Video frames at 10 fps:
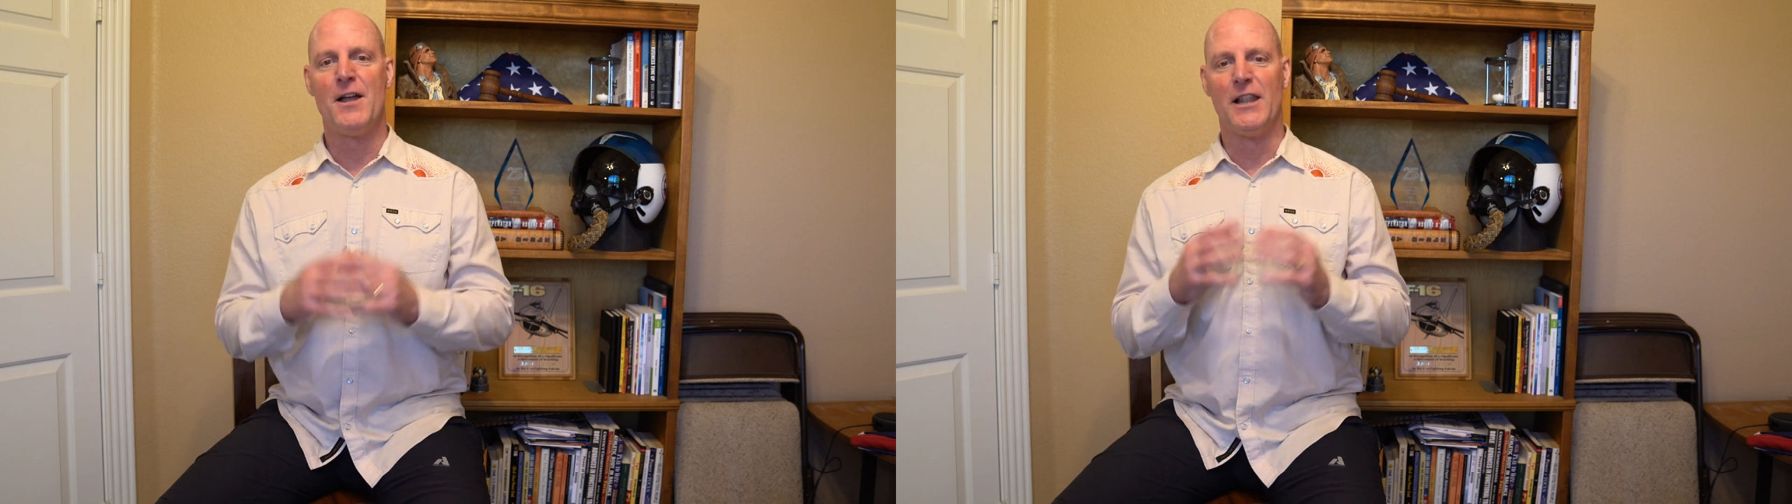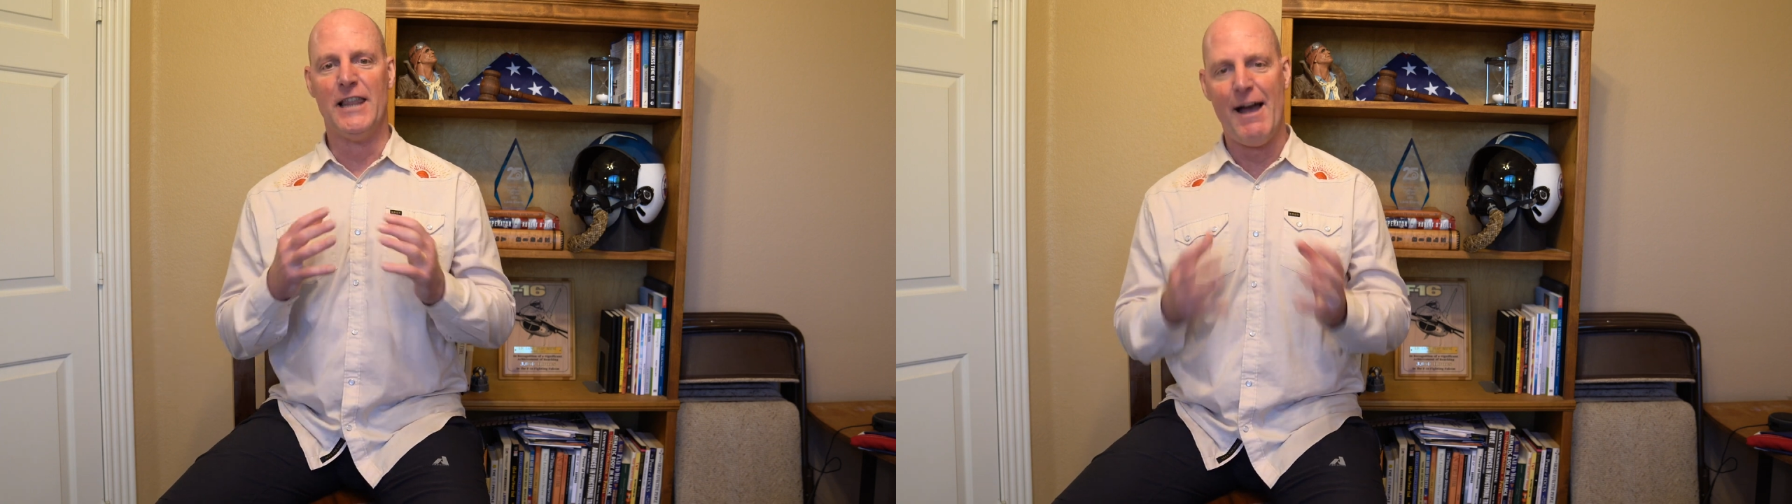
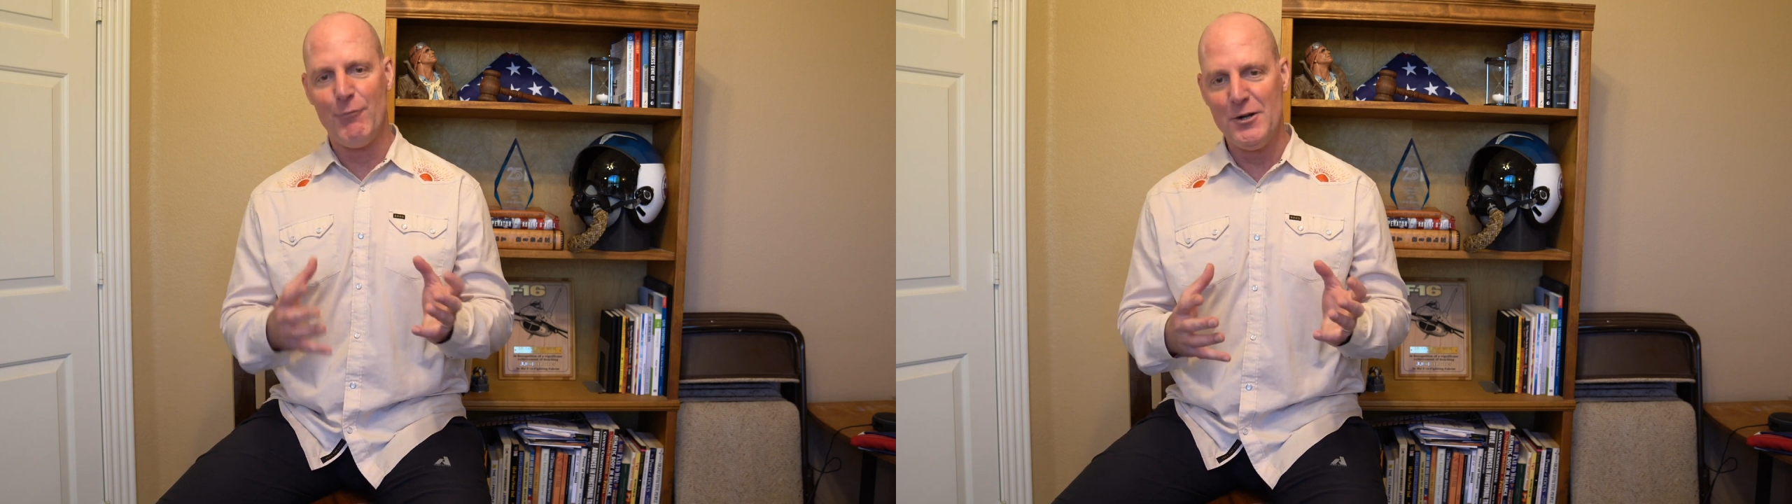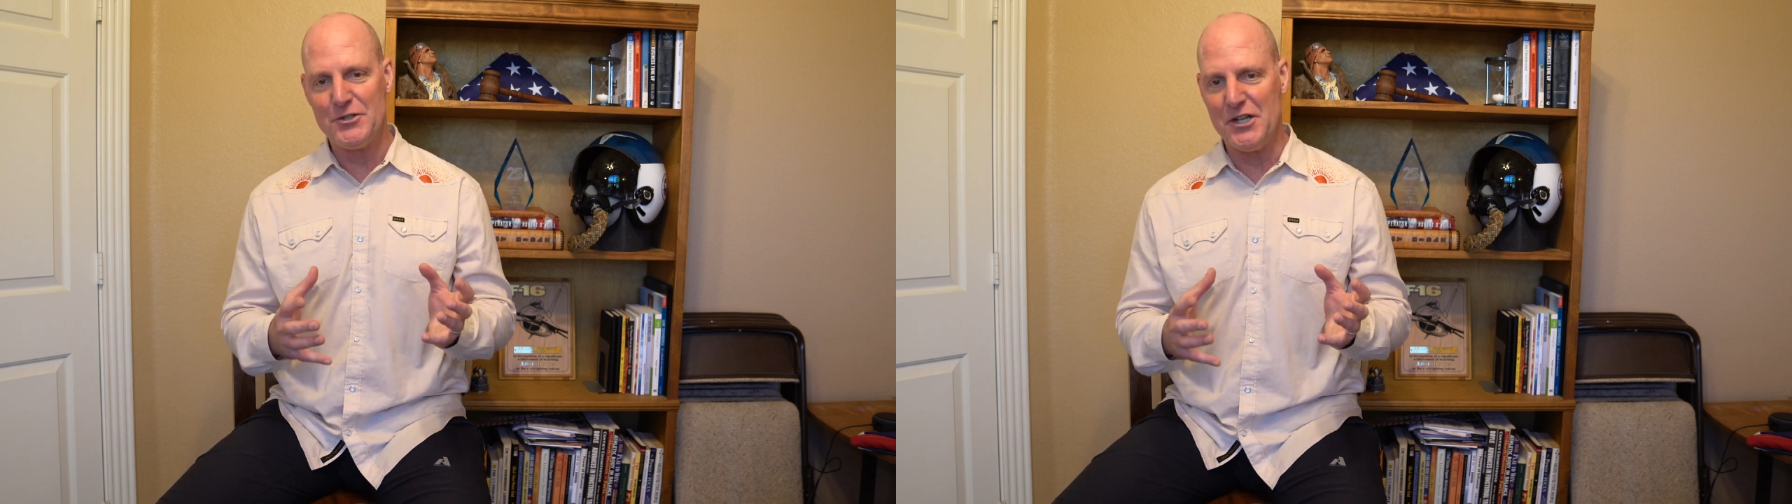
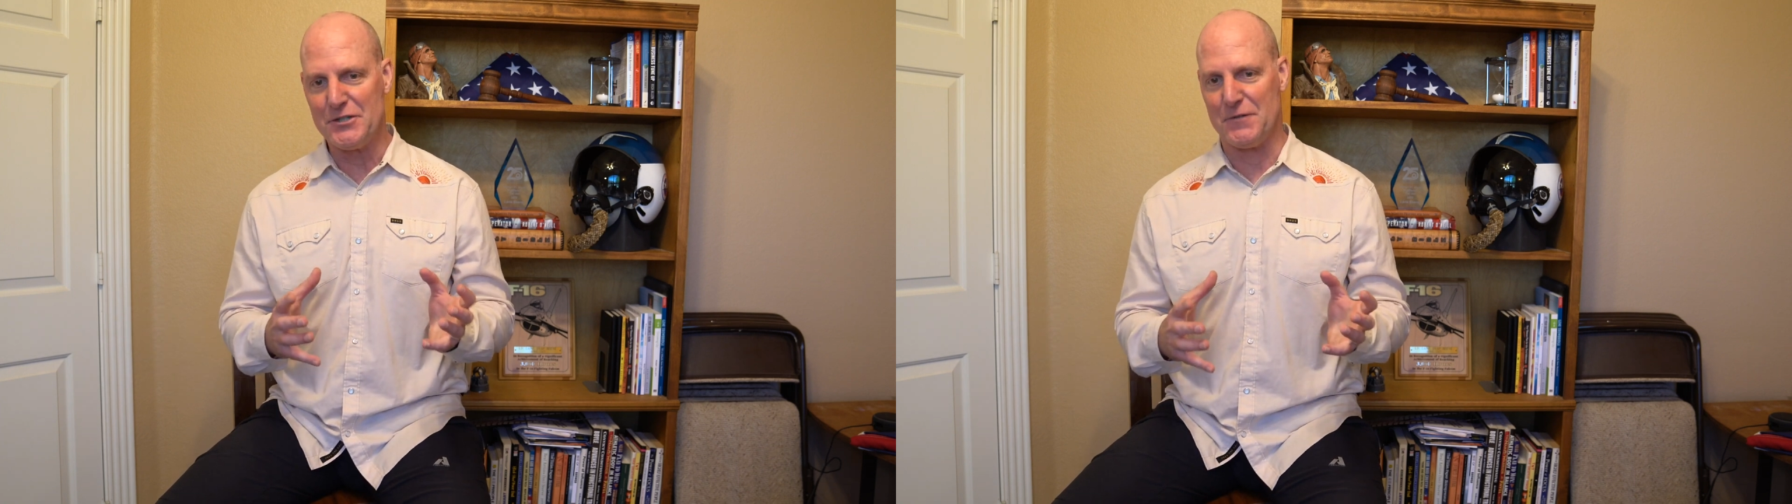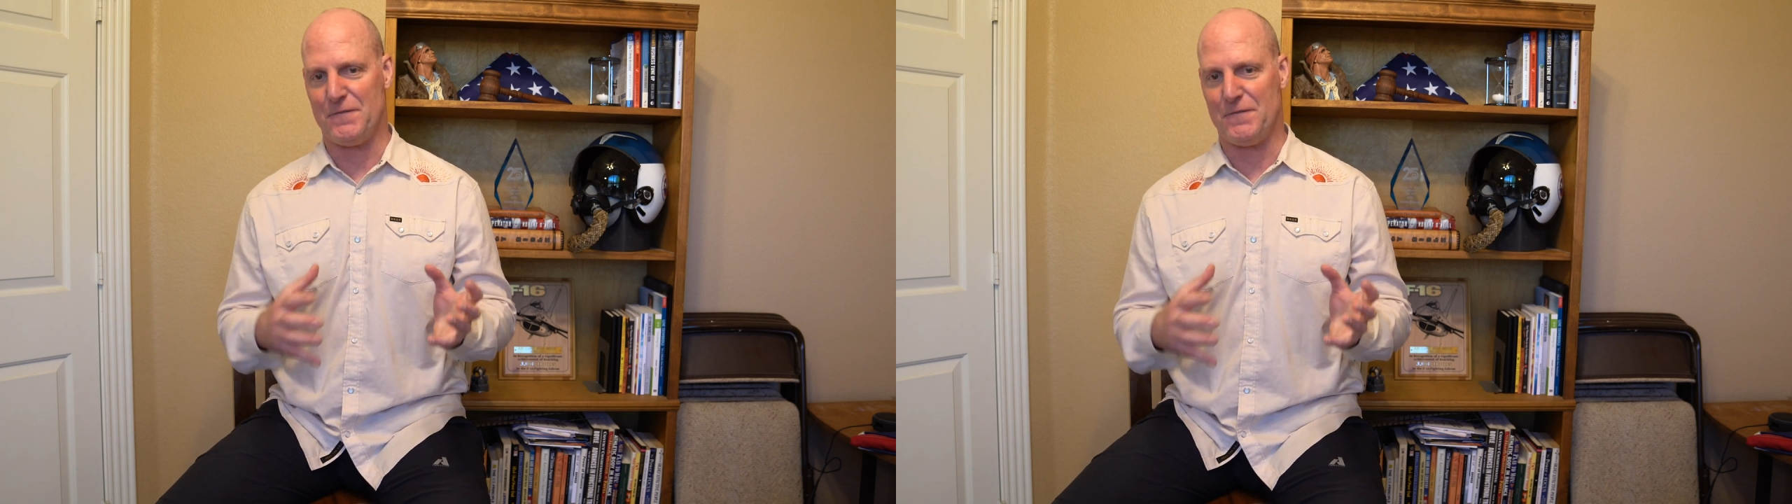Leverage is a